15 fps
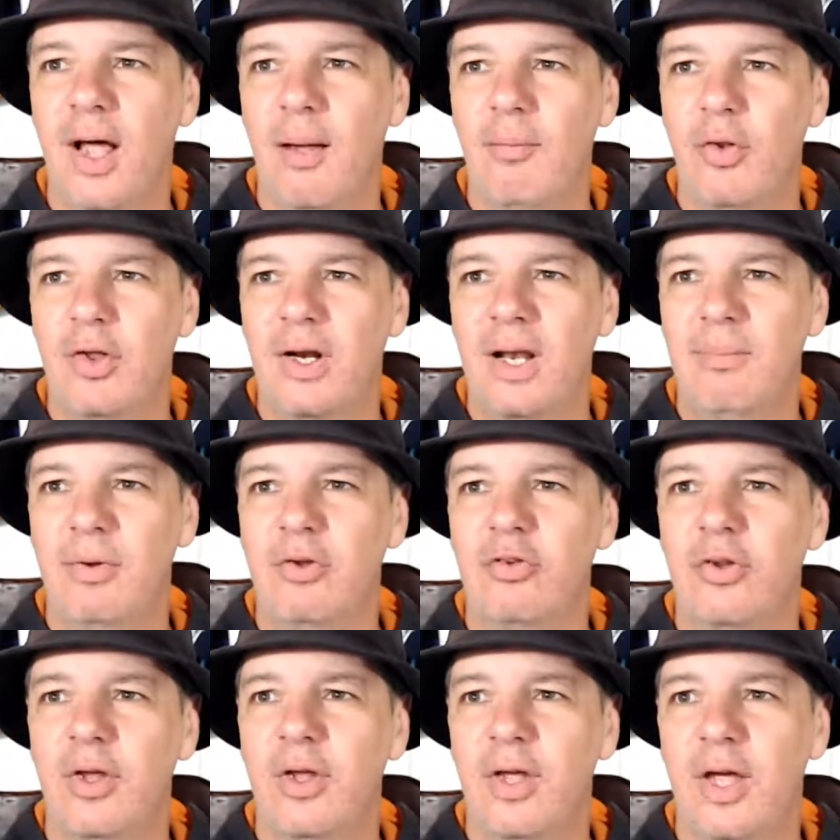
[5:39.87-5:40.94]
The
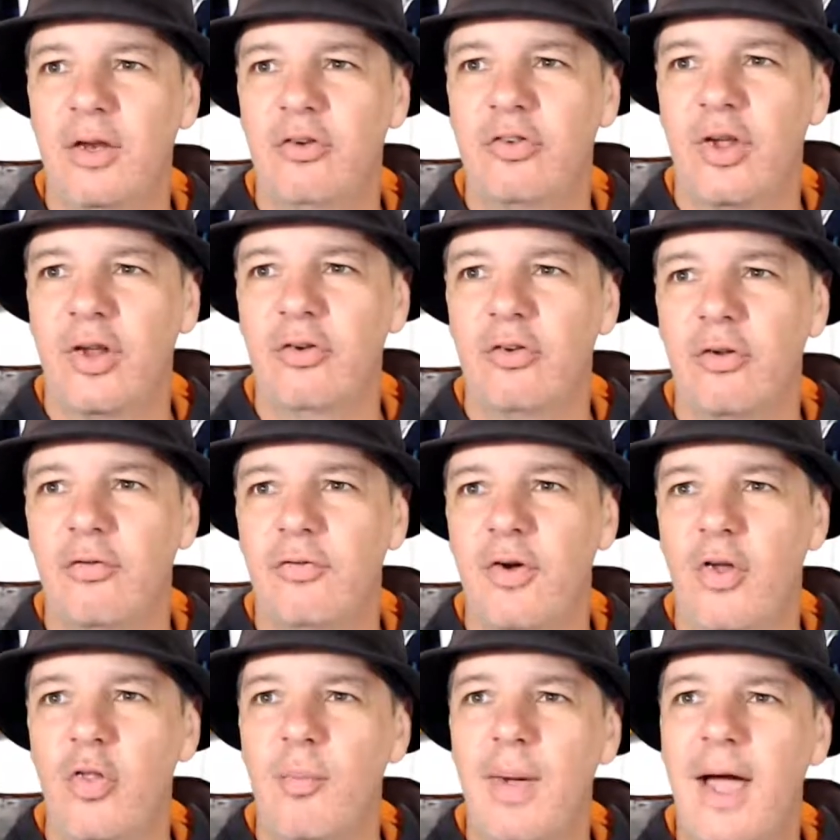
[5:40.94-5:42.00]
Clippers and Suns
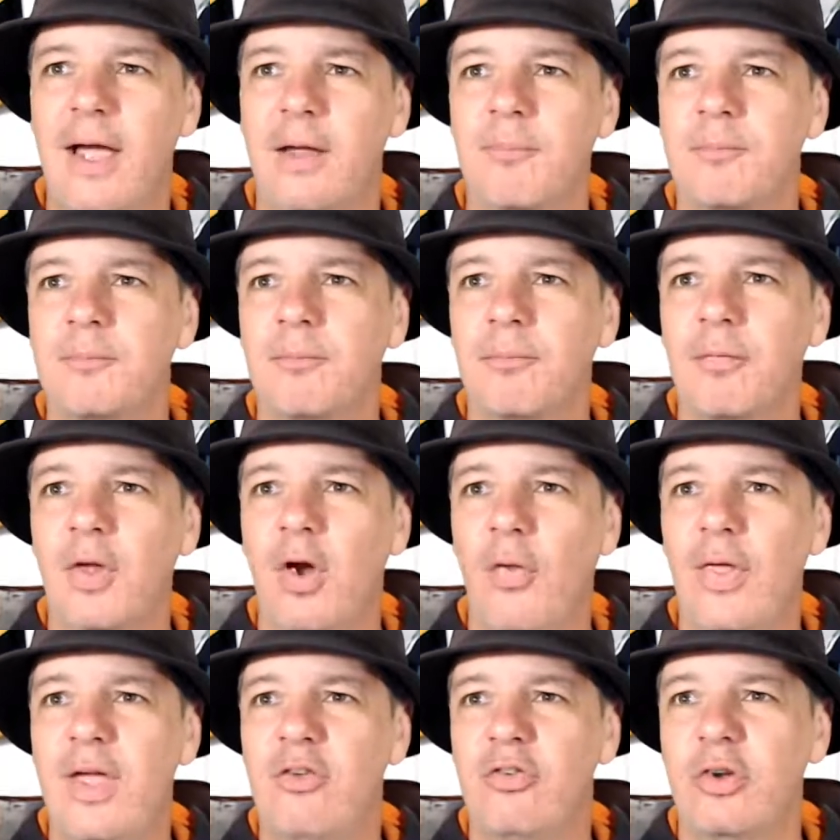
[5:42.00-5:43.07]
further back.
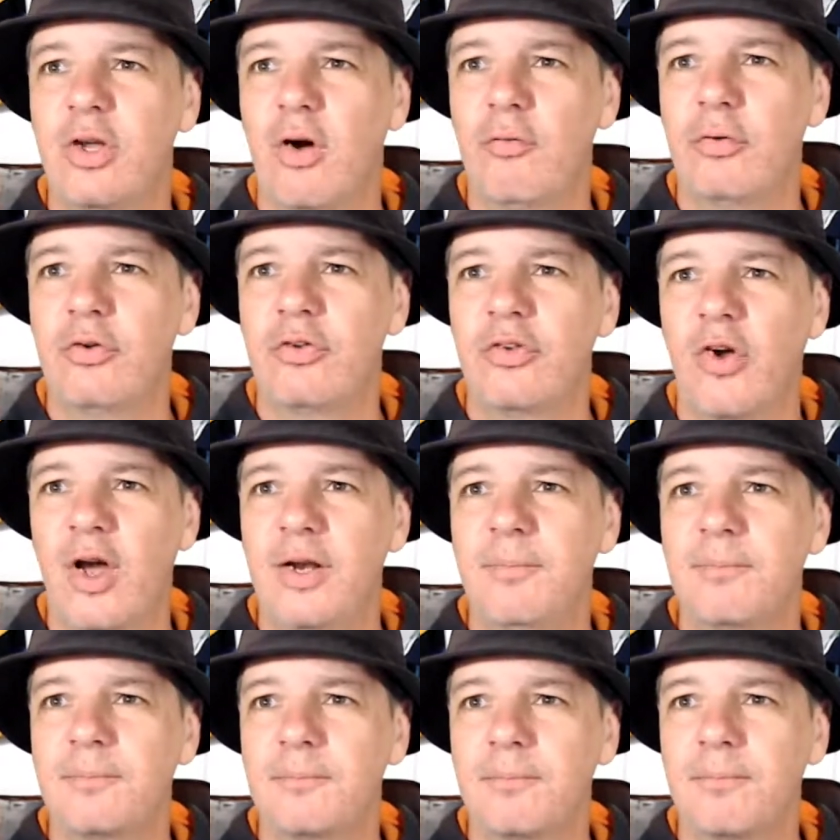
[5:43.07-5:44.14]
On the Eastern Conference
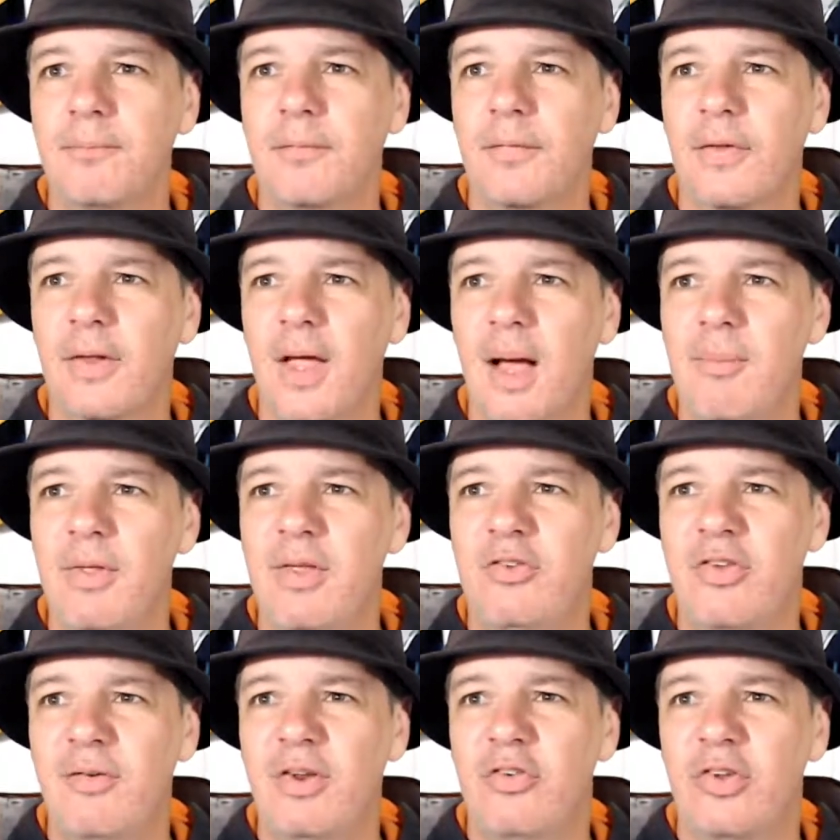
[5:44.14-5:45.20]
side, the
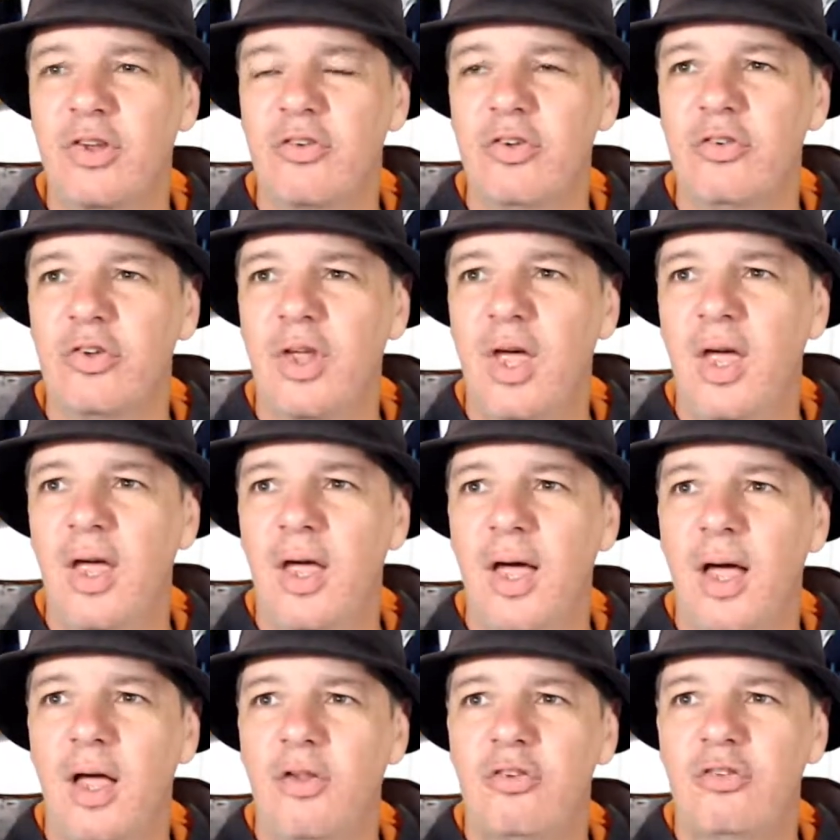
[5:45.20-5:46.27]
76ers
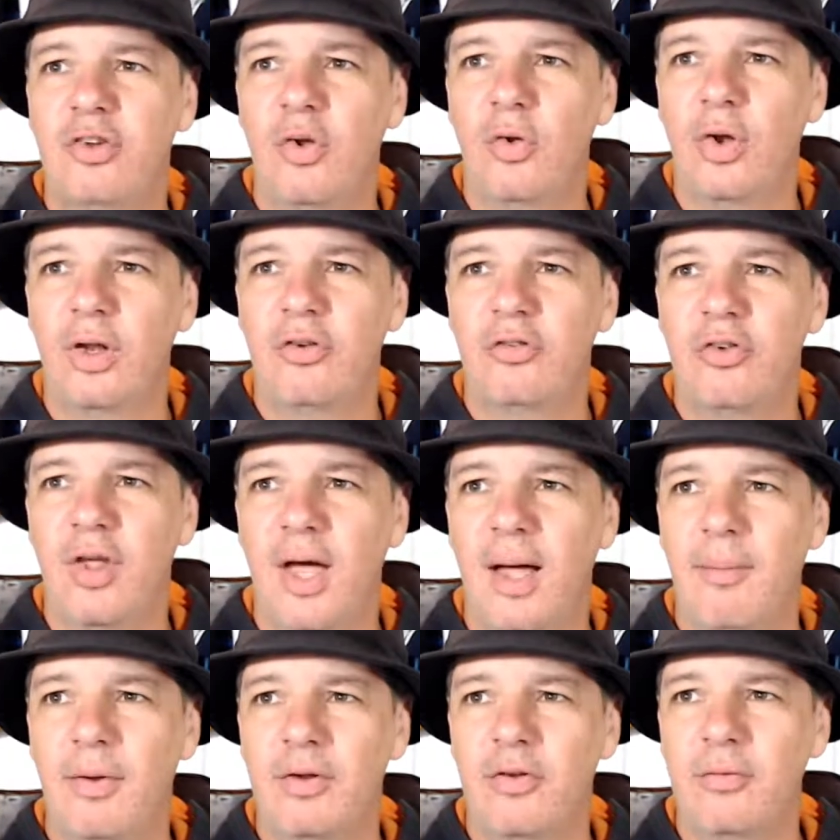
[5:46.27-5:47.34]
still
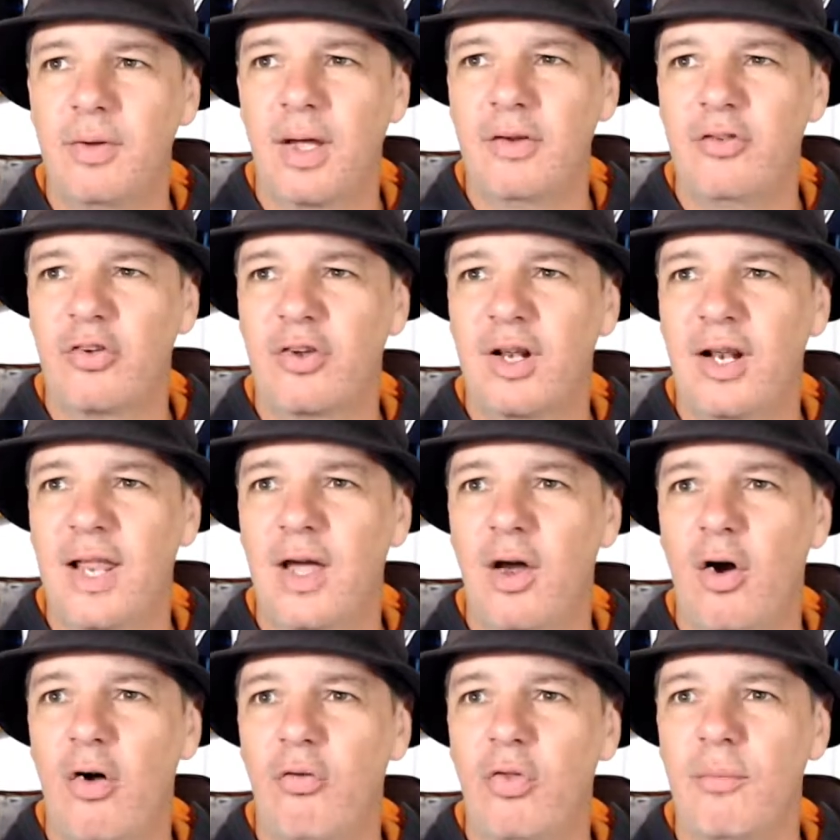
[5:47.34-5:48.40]
just clear
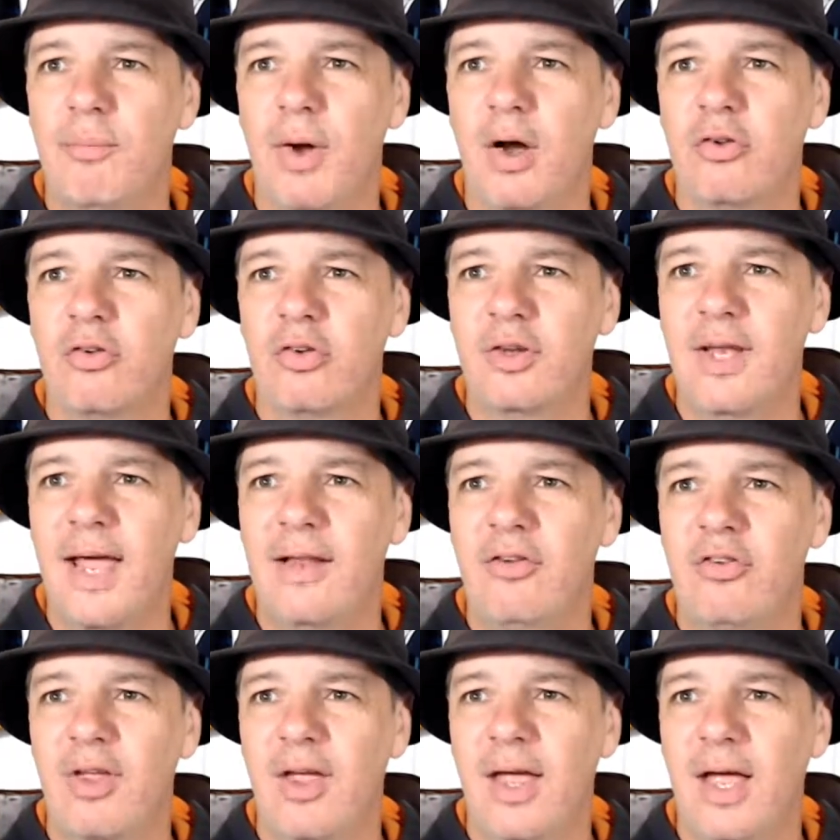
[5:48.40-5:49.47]
of the Bucks,
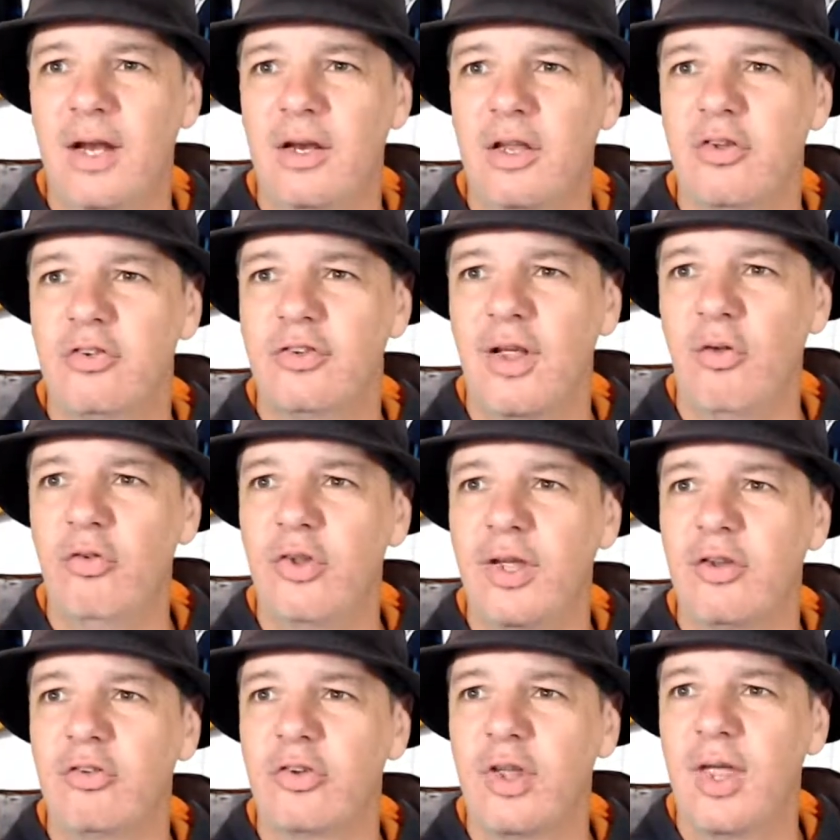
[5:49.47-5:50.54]
Nets, and
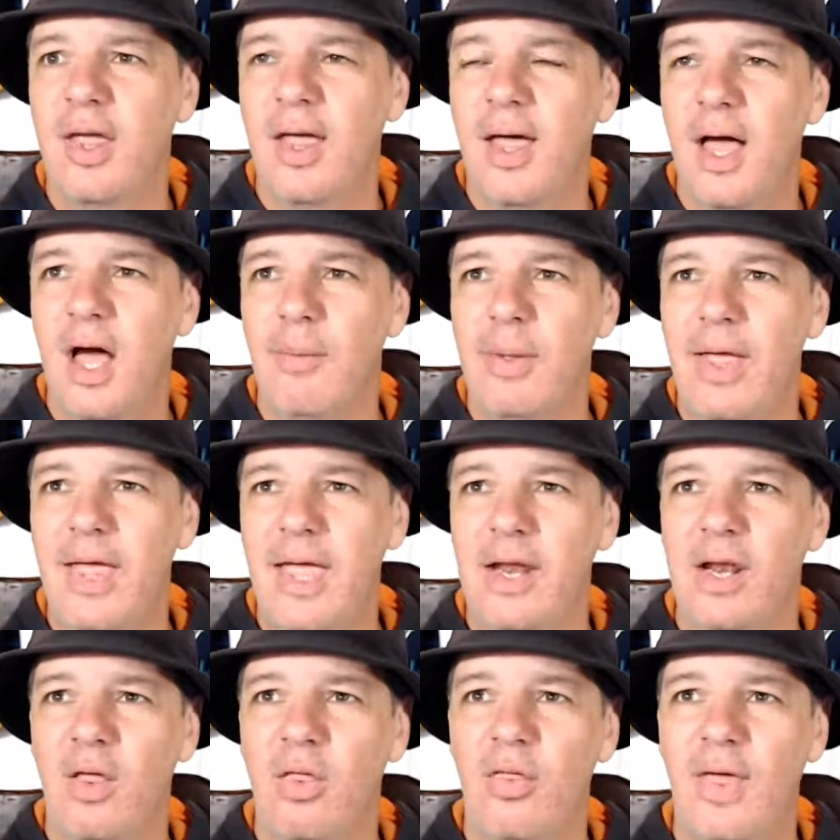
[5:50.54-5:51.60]
Celtics
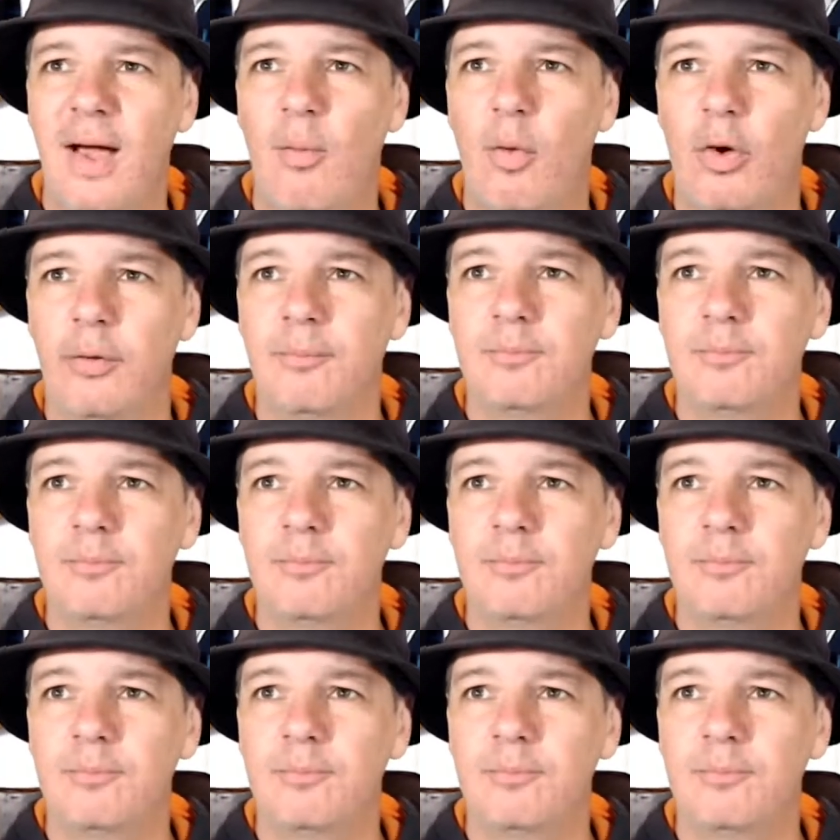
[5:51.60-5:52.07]
in that one.